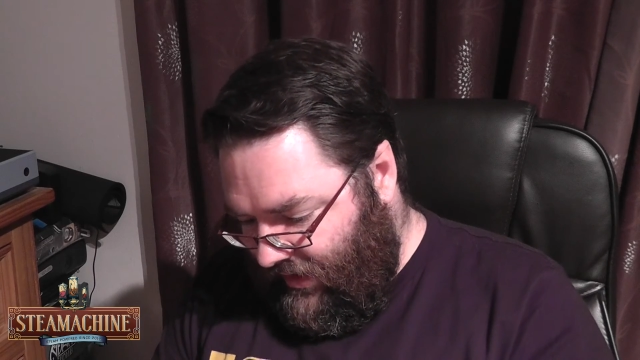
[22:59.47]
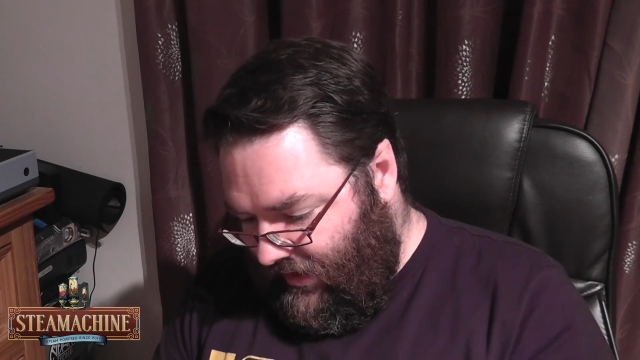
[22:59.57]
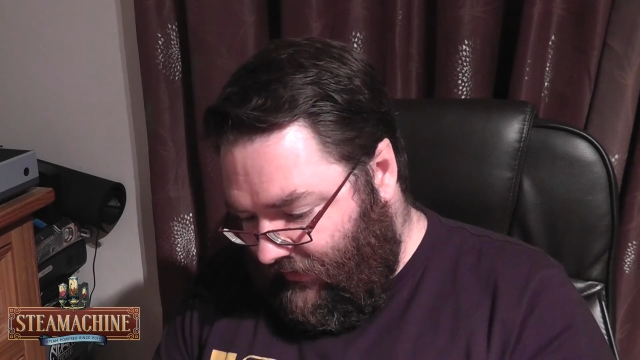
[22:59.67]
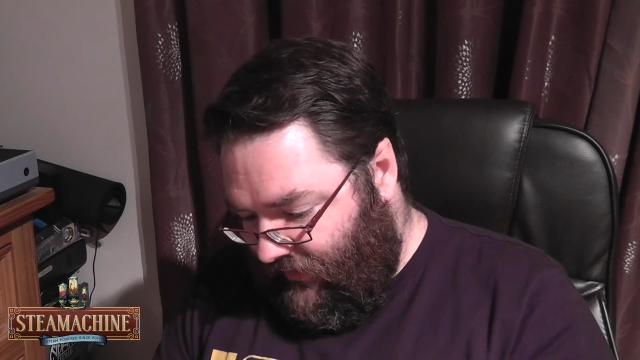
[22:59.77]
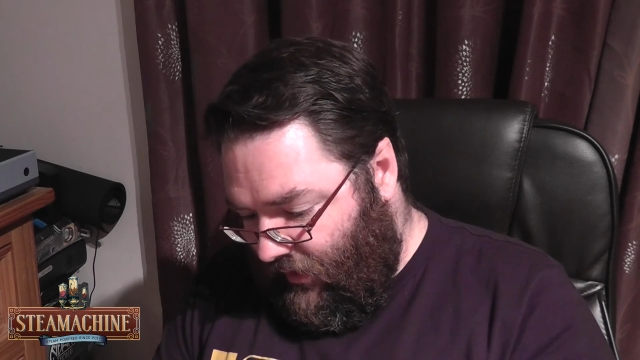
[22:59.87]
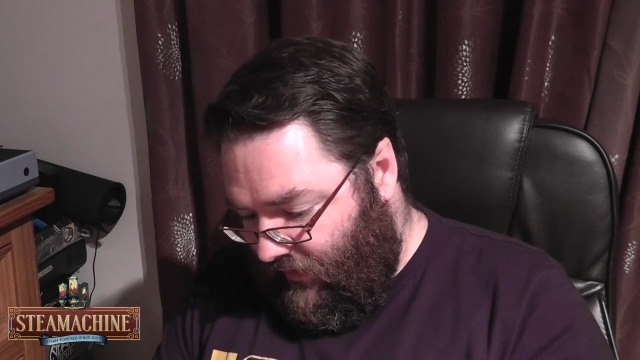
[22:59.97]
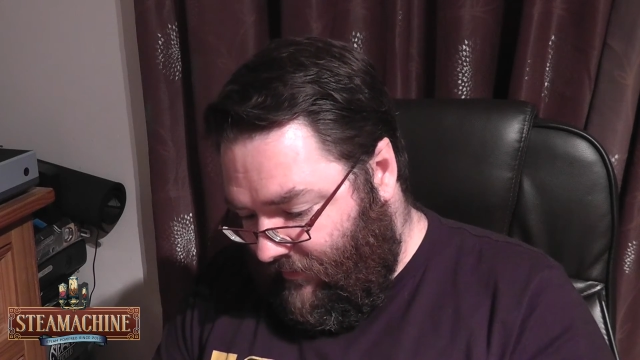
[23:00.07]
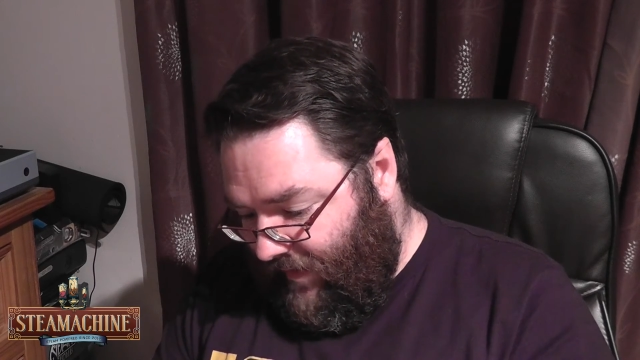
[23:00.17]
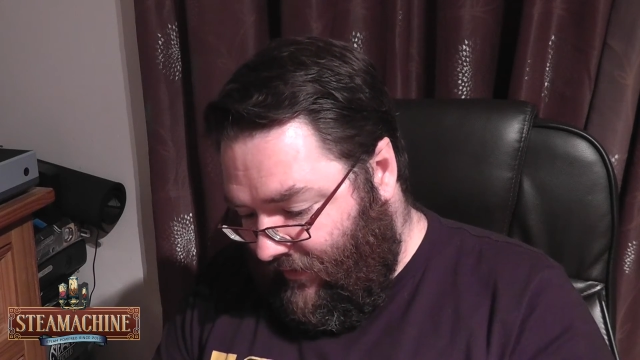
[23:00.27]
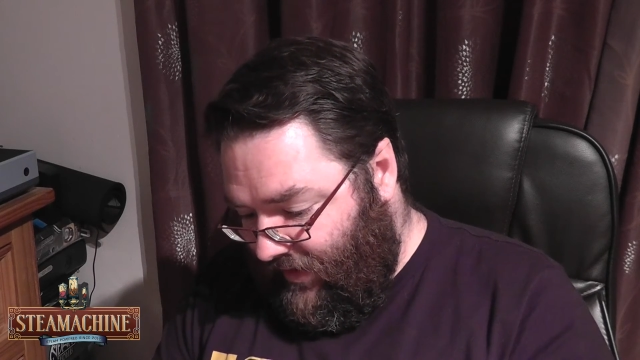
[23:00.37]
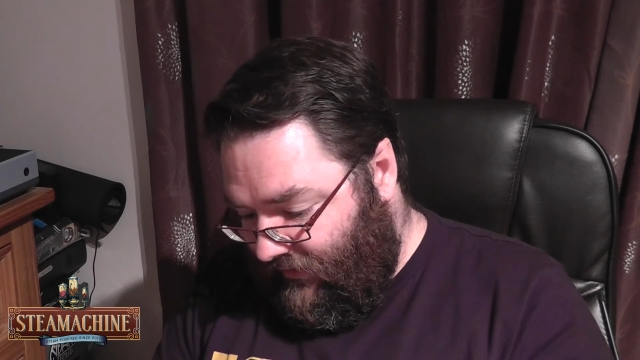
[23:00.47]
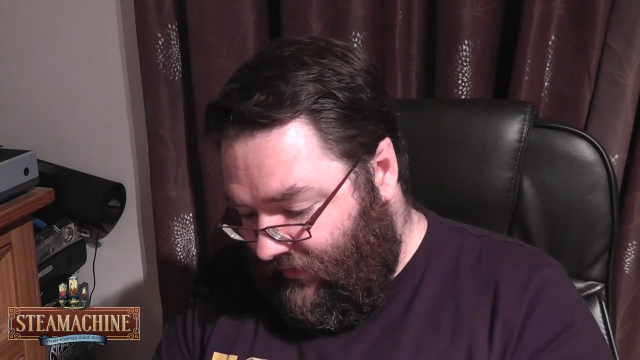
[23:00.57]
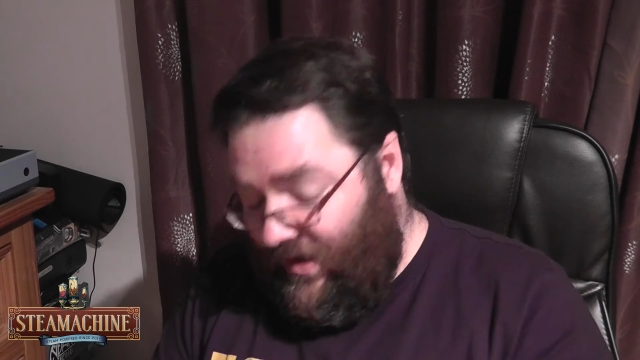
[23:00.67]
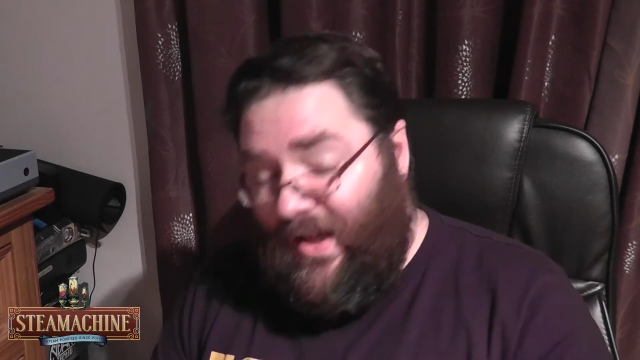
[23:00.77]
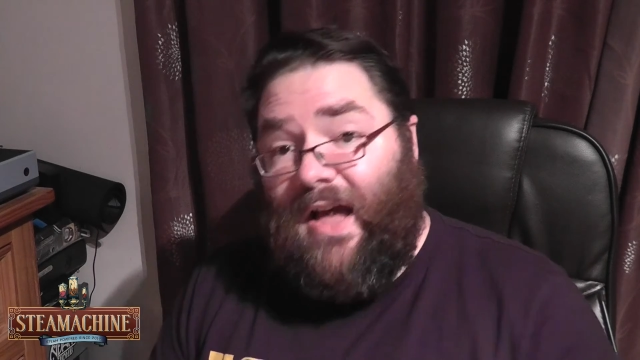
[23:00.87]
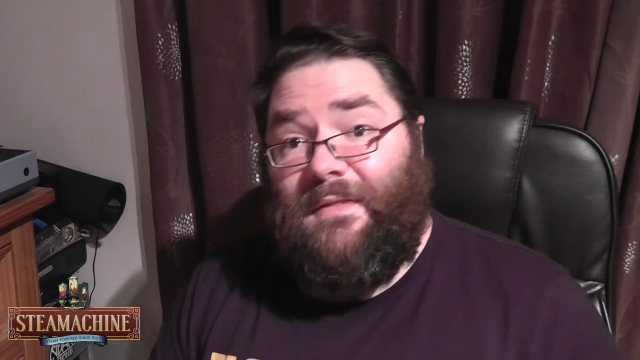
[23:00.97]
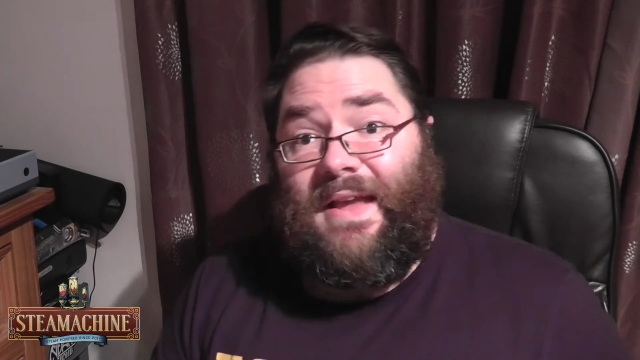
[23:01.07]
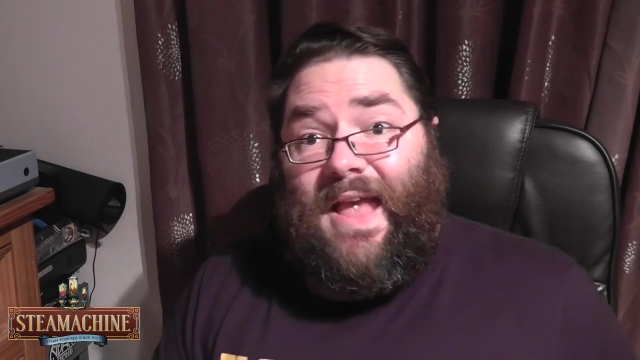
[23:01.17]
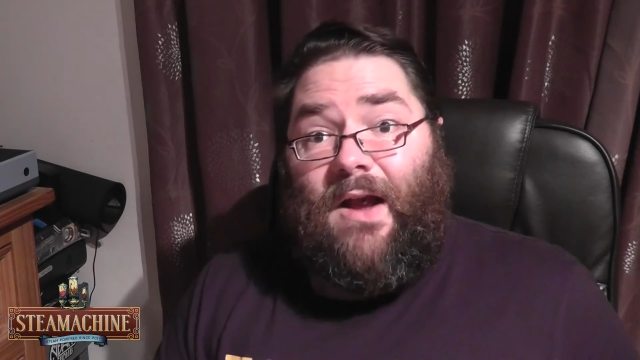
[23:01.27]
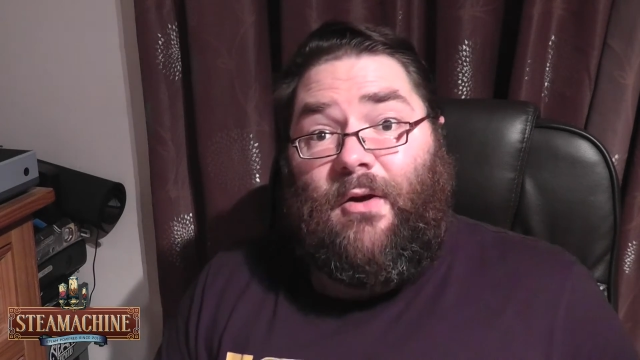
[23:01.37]
is the Ice Berries and the
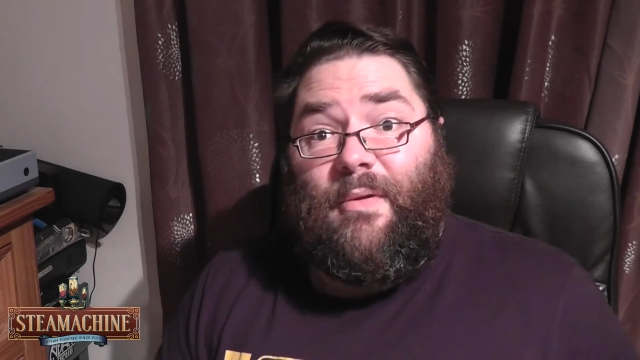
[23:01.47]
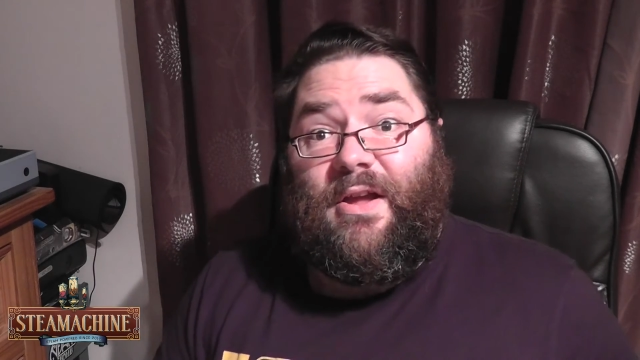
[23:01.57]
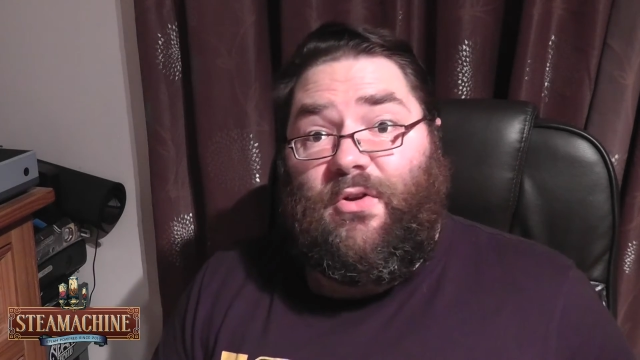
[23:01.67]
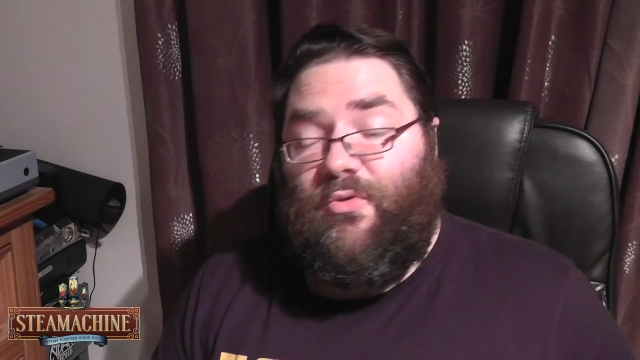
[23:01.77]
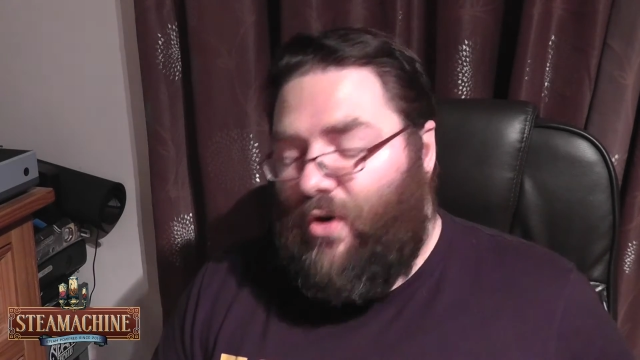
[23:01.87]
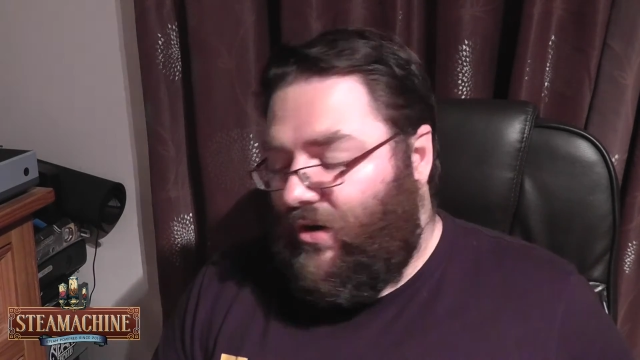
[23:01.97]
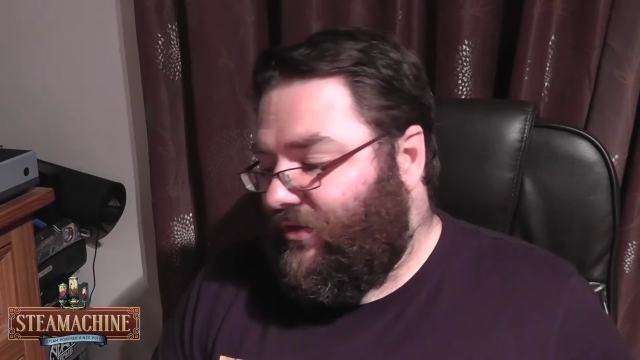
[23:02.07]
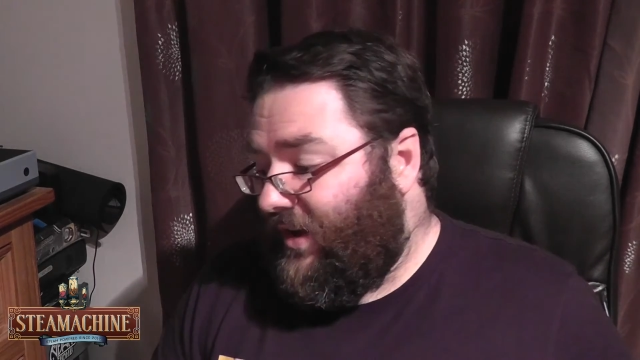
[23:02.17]
Caribbean Crush.